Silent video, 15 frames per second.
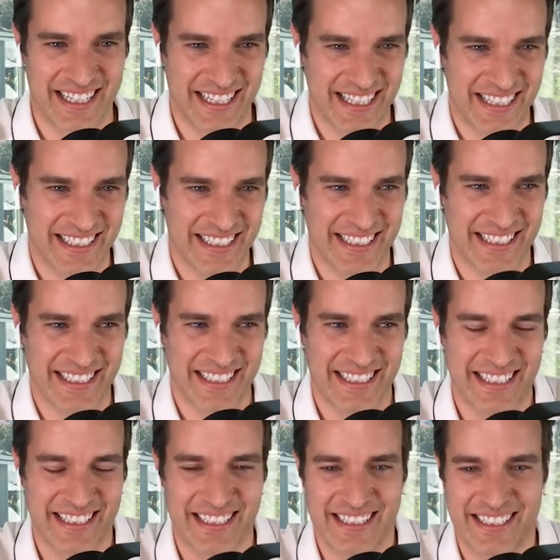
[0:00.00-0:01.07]

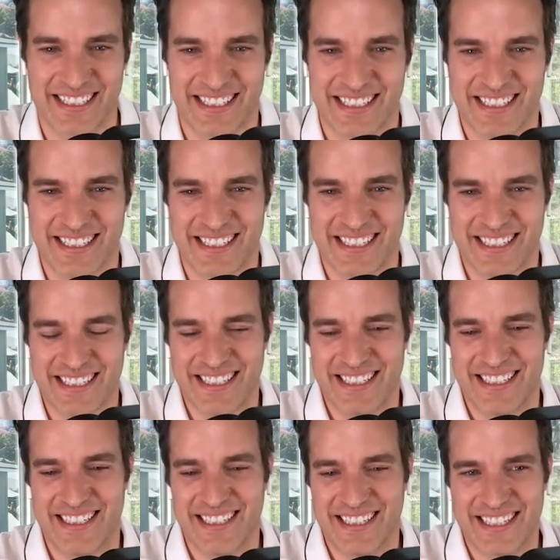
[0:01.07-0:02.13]

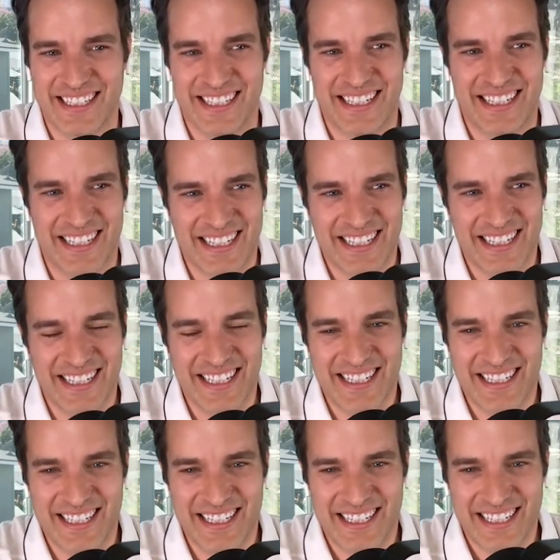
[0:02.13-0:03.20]

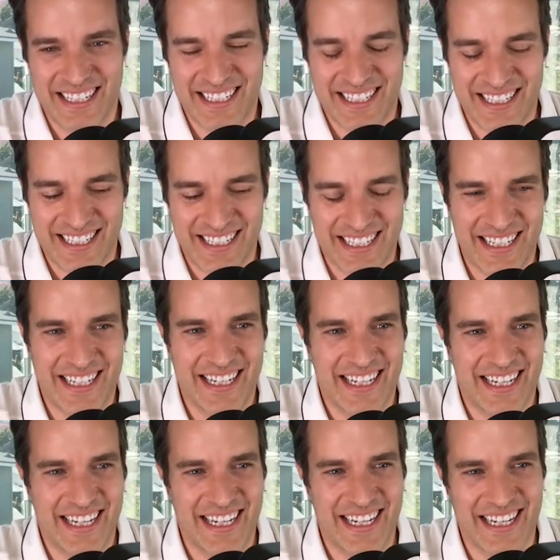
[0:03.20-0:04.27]

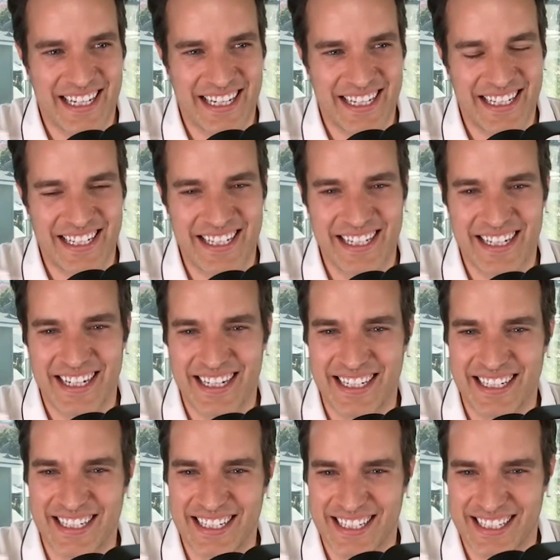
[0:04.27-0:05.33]

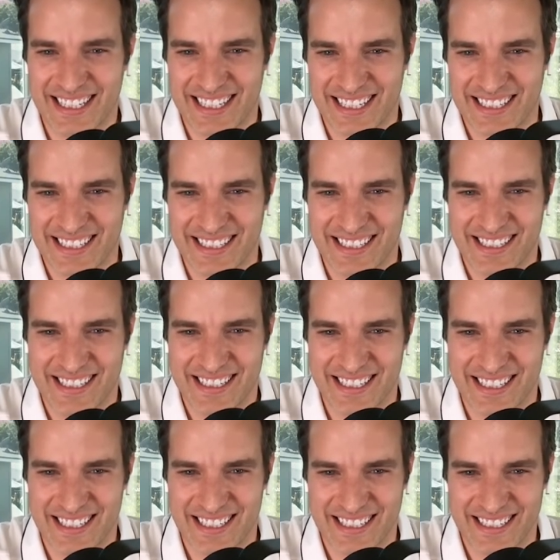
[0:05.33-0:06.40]

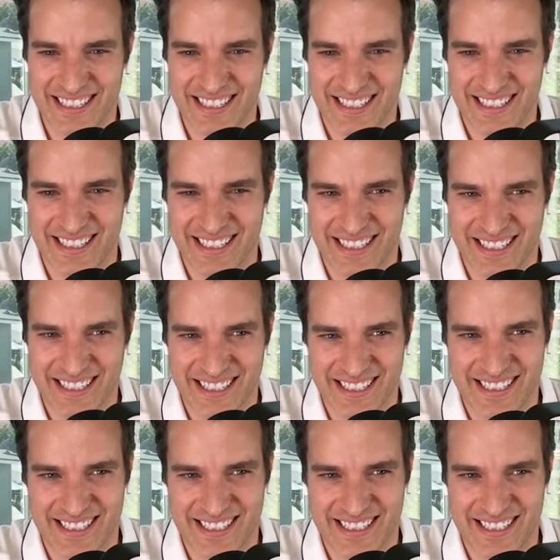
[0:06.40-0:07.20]
This person isn't speaking.